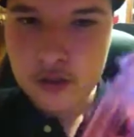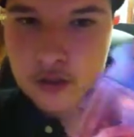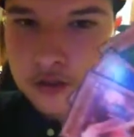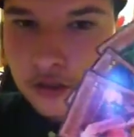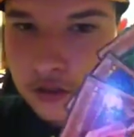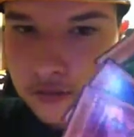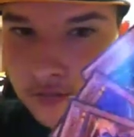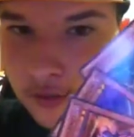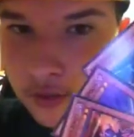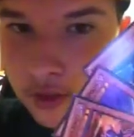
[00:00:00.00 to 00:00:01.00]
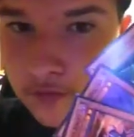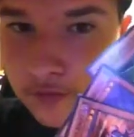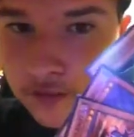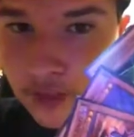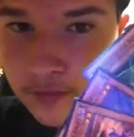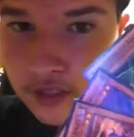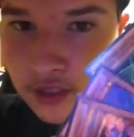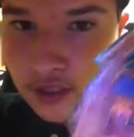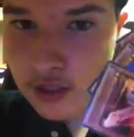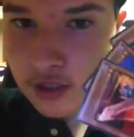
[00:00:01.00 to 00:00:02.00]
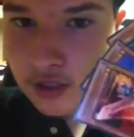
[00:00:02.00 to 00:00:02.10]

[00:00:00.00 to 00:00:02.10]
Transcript: These are very good for summoning